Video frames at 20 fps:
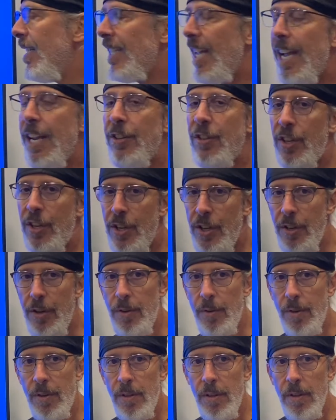
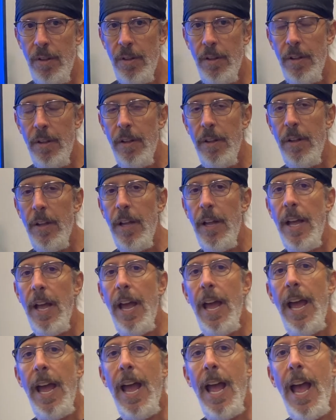A2
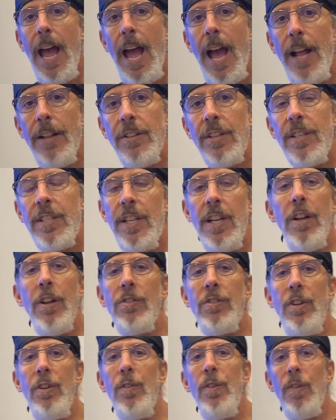and still
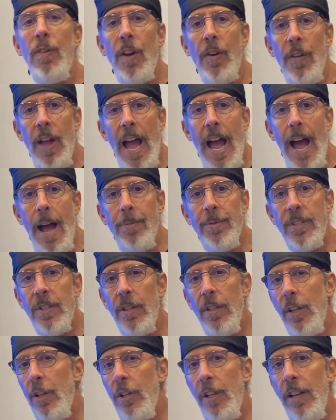do
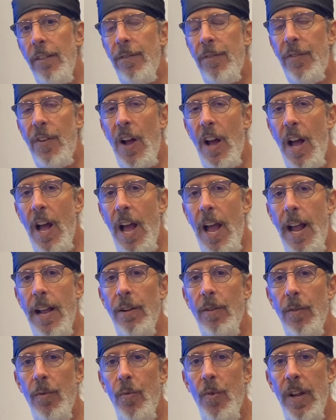absolutely
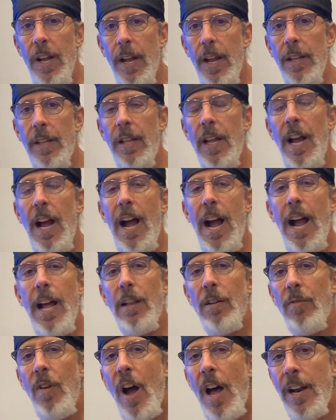fine with
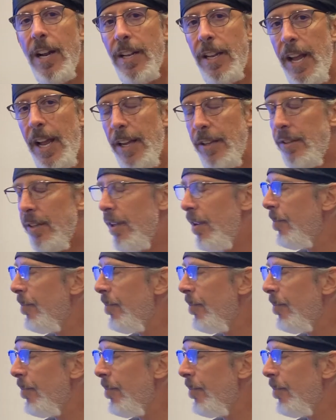hyaluronidase.